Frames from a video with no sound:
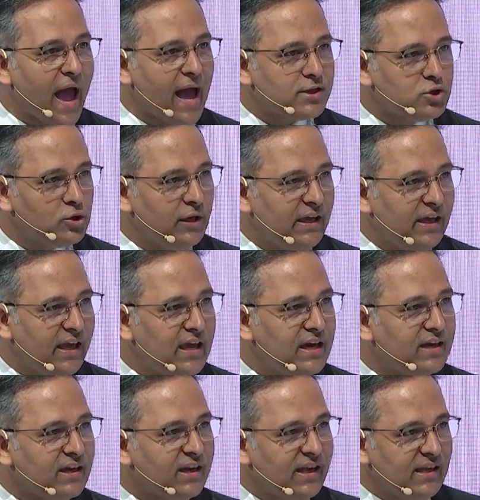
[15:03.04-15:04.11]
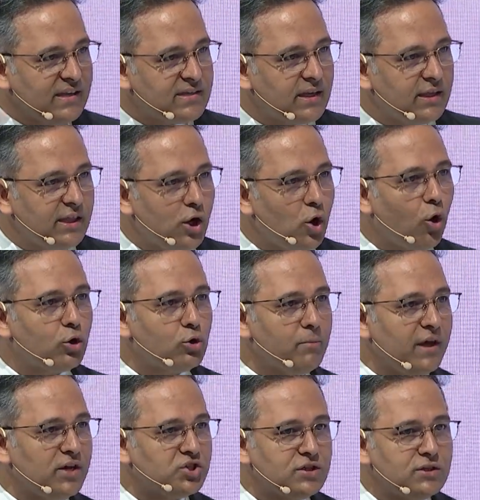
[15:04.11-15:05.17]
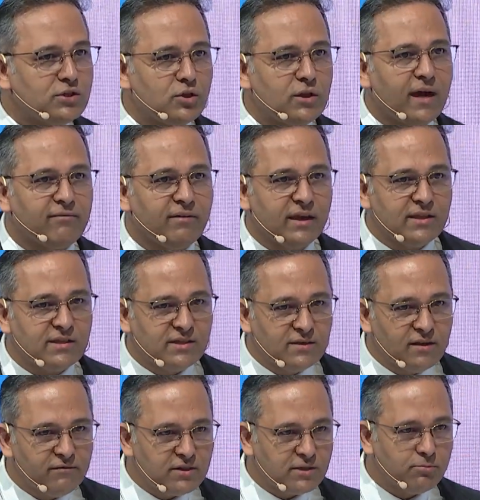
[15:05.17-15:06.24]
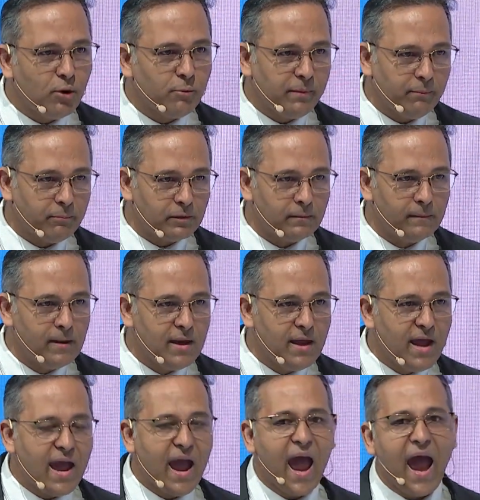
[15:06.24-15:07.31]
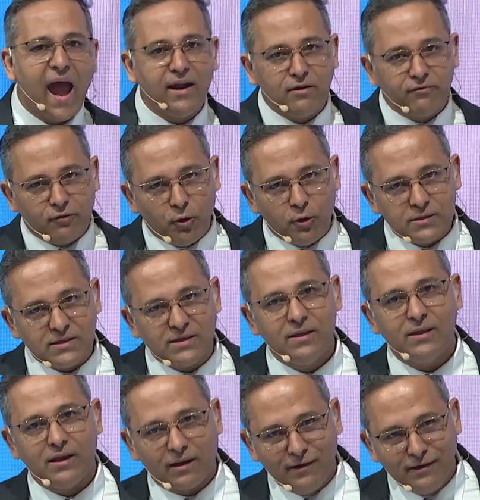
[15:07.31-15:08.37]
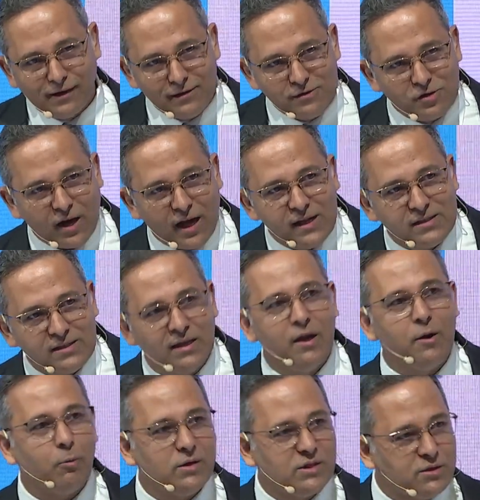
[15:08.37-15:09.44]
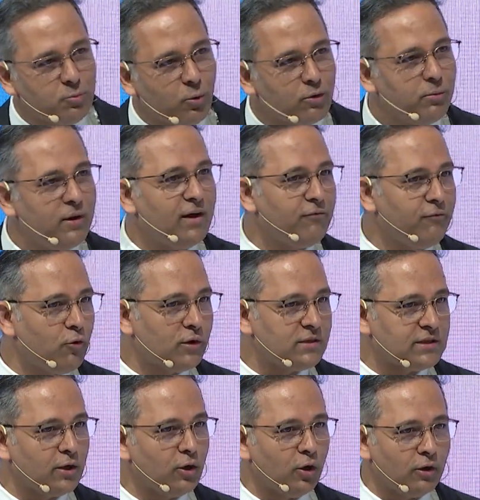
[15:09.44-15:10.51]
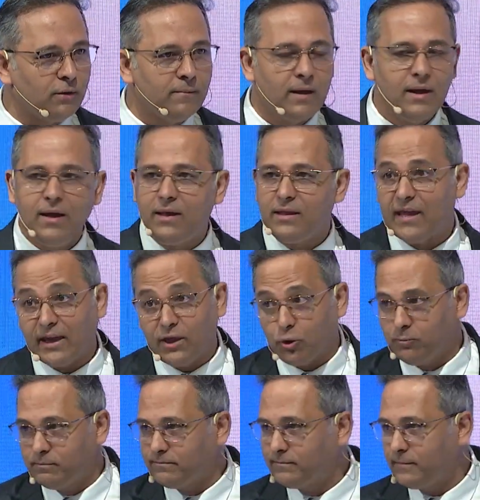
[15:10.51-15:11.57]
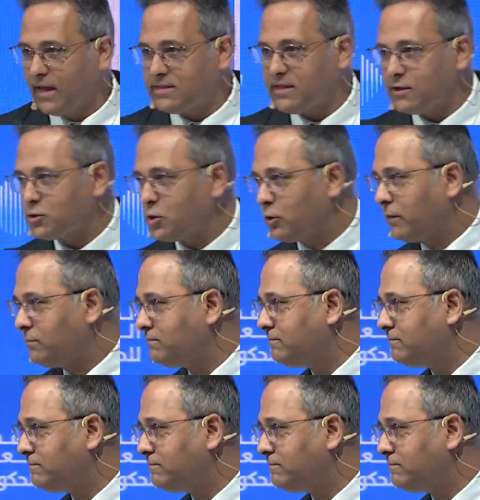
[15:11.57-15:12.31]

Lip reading: actually increase the automation so that we can service more people. And of course, the clinical trials, which is what we are focusing on. Thank you. That's our story.